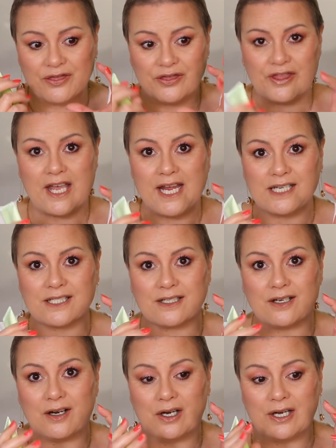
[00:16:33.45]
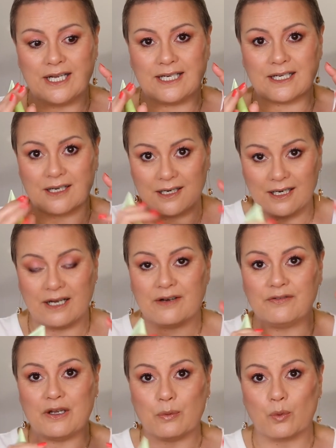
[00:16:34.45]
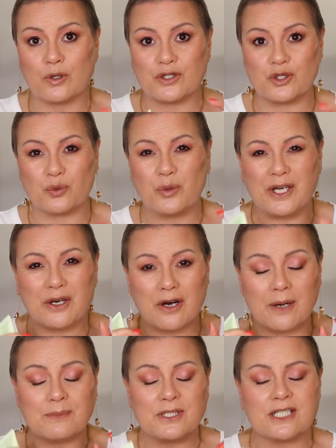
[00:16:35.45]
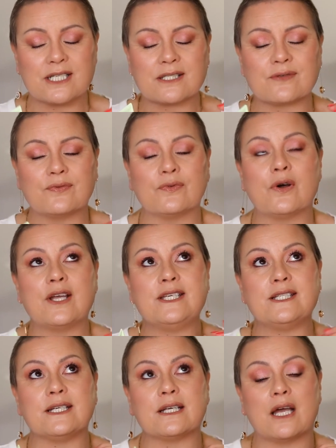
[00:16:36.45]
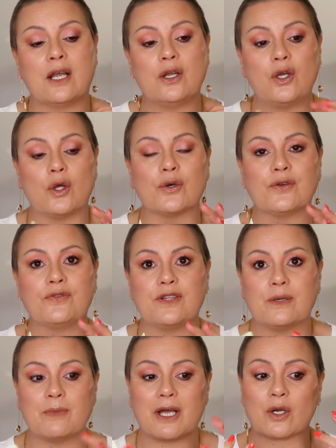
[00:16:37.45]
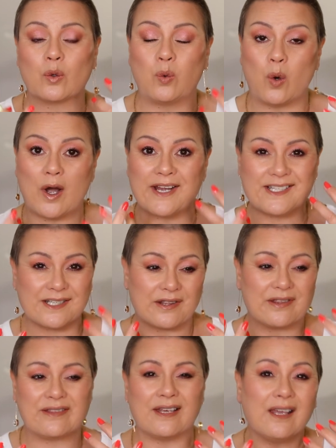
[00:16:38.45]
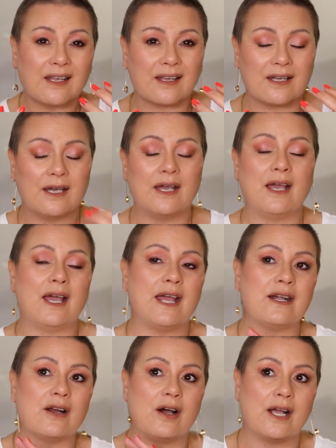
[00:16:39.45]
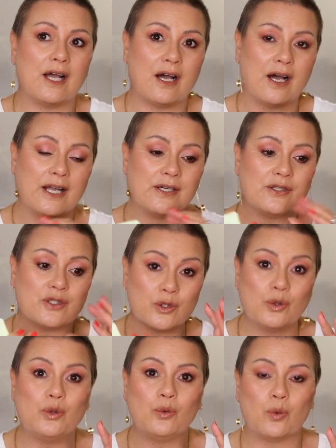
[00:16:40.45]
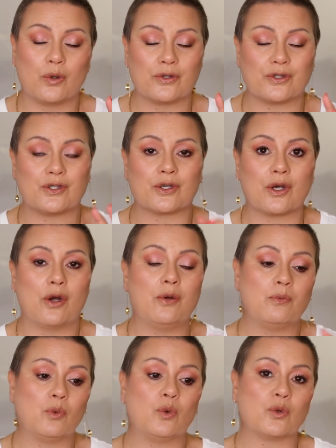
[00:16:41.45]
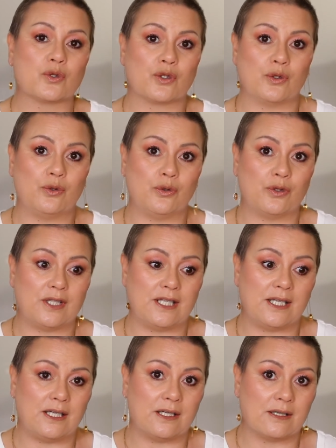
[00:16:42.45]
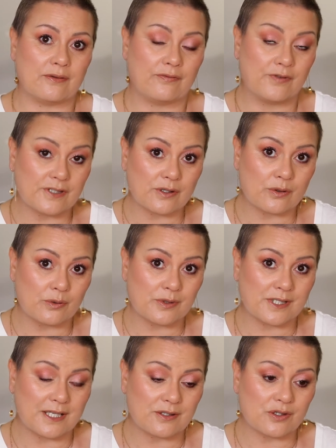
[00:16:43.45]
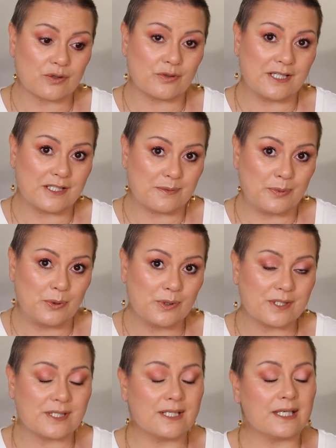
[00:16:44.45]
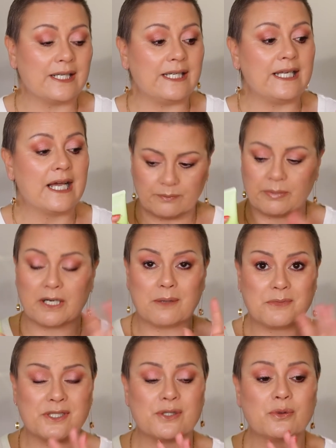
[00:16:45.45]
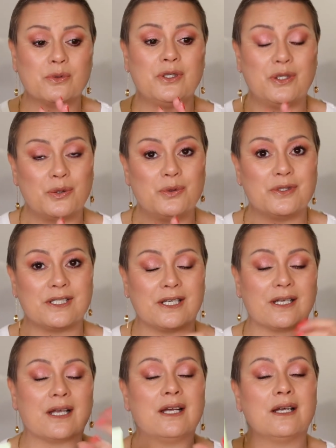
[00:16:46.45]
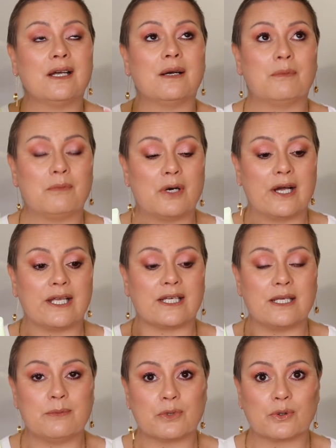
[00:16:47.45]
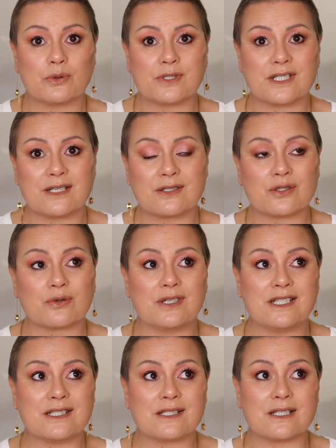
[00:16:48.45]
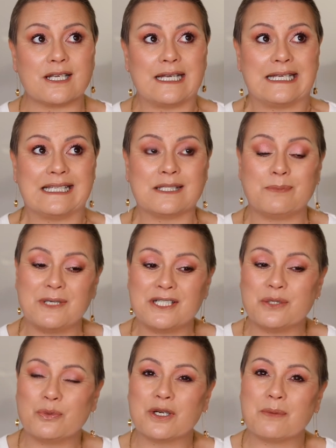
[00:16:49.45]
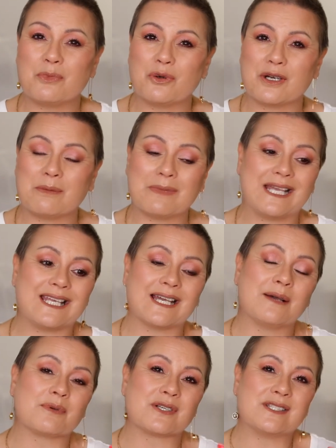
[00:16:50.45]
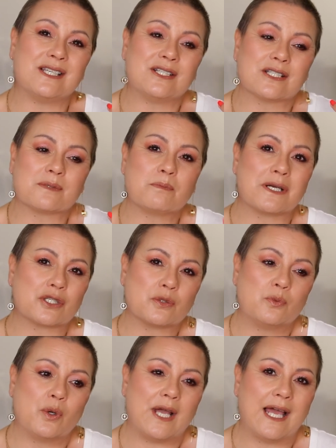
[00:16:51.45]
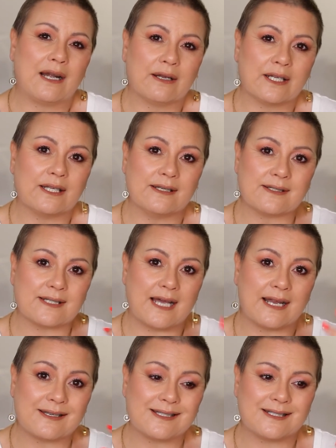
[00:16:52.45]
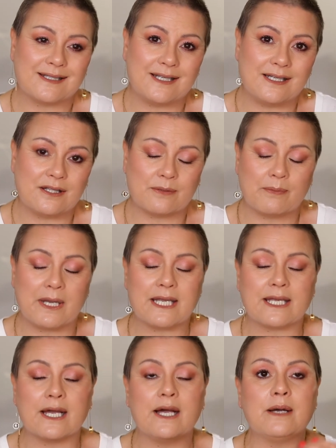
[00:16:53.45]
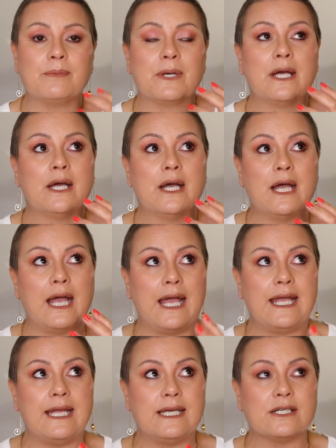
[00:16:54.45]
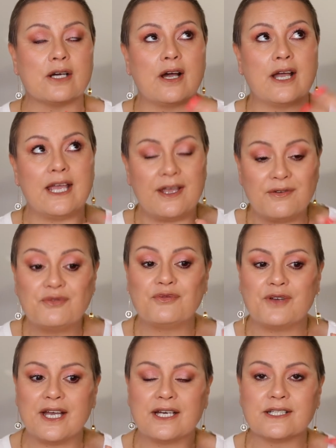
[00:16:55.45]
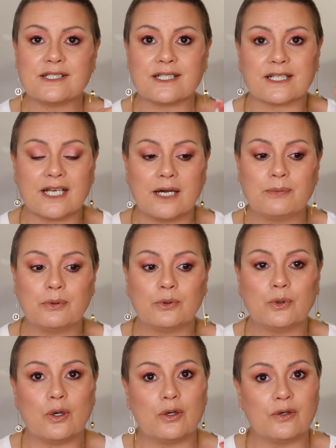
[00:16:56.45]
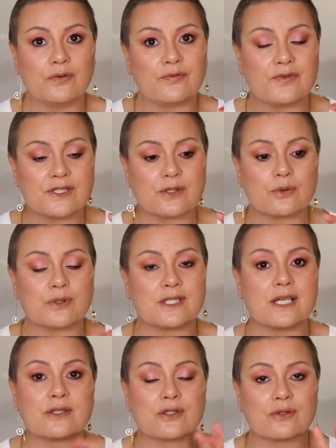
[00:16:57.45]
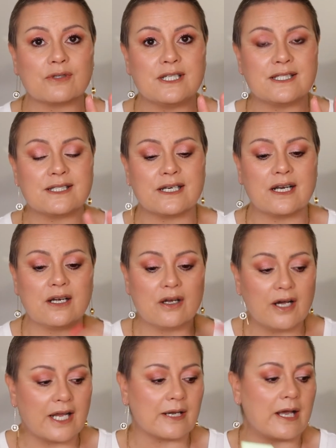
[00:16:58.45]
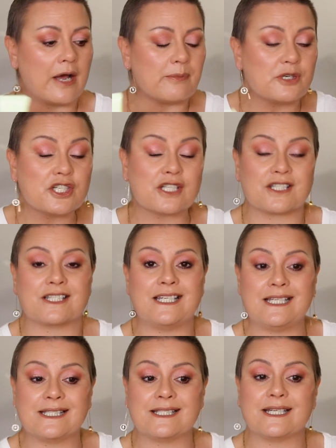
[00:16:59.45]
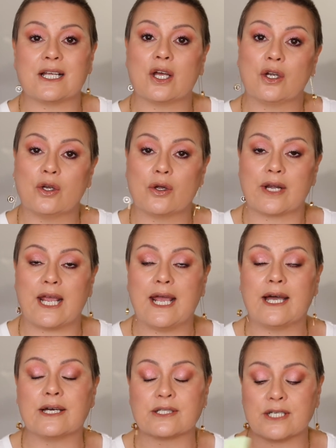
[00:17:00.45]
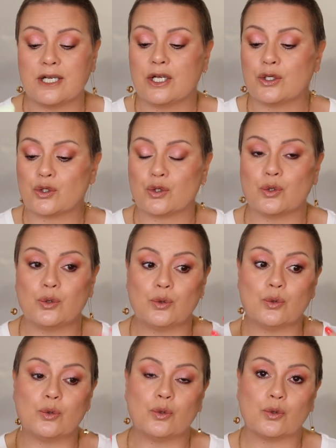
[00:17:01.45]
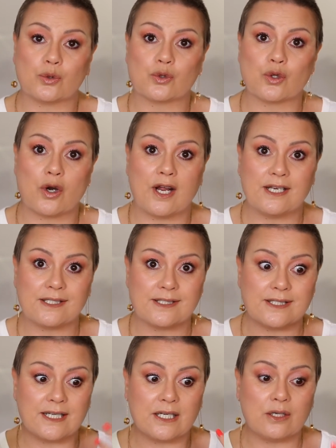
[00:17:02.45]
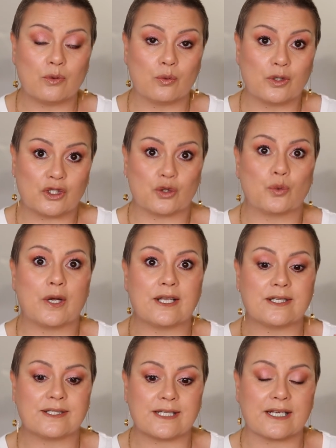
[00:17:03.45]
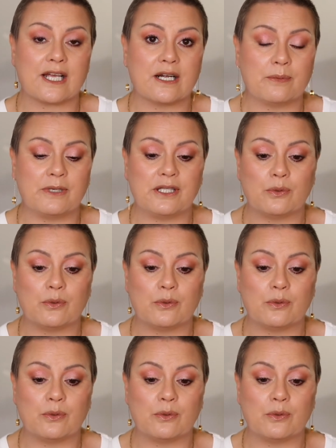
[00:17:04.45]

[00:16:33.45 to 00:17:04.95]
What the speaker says: that I love and want to wear. I'm just finding a lot of them are quite thick, and I do want to go more to the physical sunscreens personally, but I'm still using my chemical sunscreens, especially when I'm wearing makeup, because they're just much more elegant underneath makeup. And I have found a couple of physical sunscreens that I like. I'm just testing a lot out to try and see which ones are going to be the